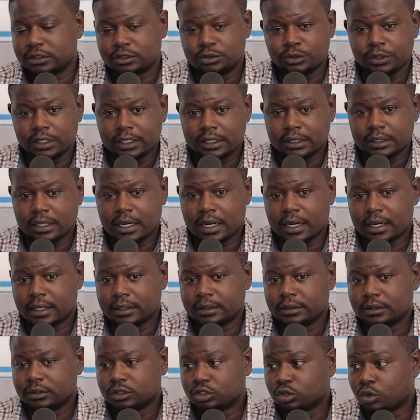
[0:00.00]
doing
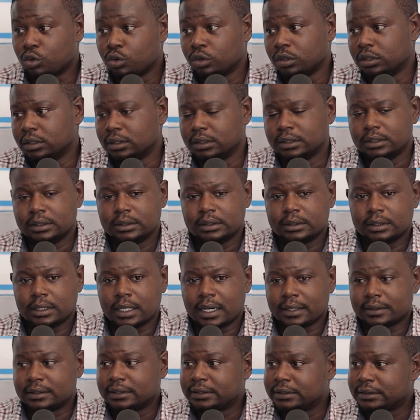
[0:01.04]
school,
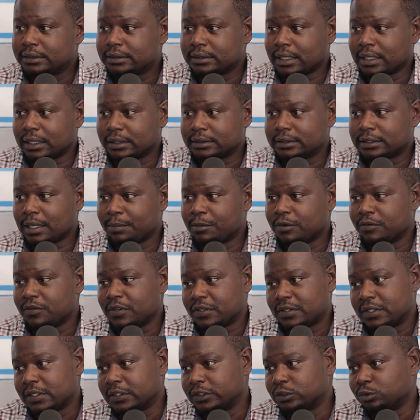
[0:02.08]
these are some of the
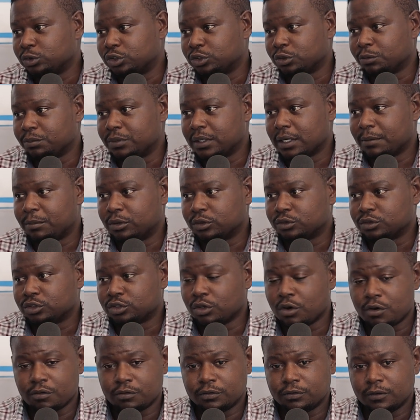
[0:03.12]
things we should be able to
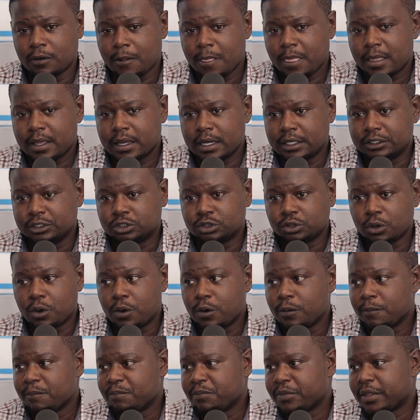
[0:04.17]
solve. And
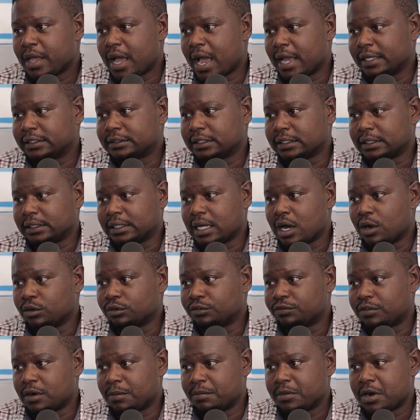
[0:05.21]
so I started out
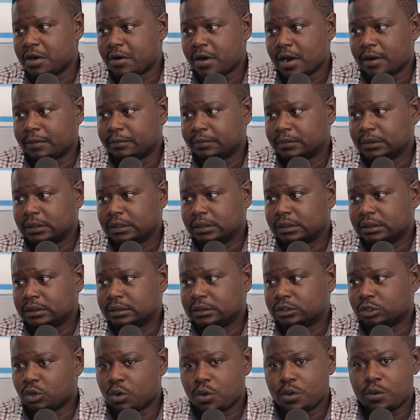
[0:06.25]
Famunera.
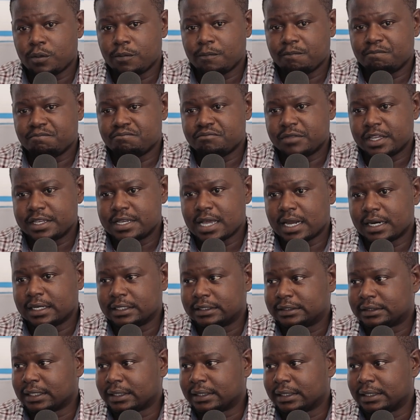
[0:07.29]
So the journey
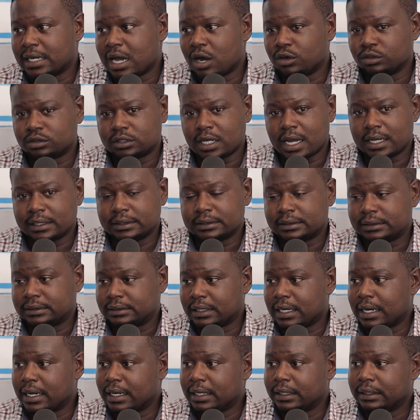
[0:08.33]
started out as
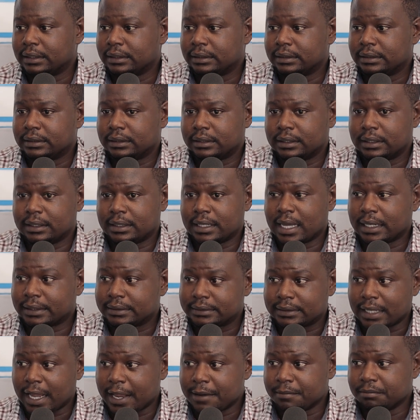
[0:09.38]

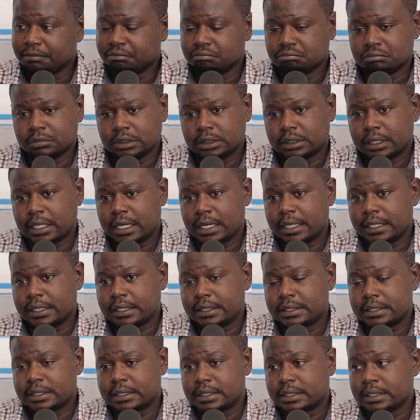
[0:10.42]
that time,
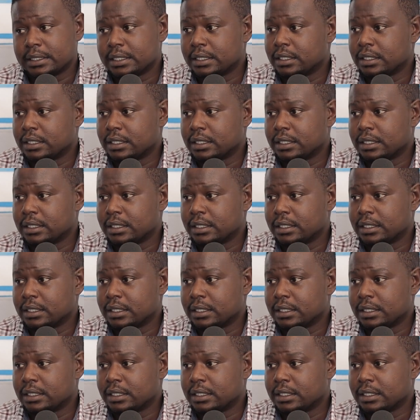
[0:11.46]
and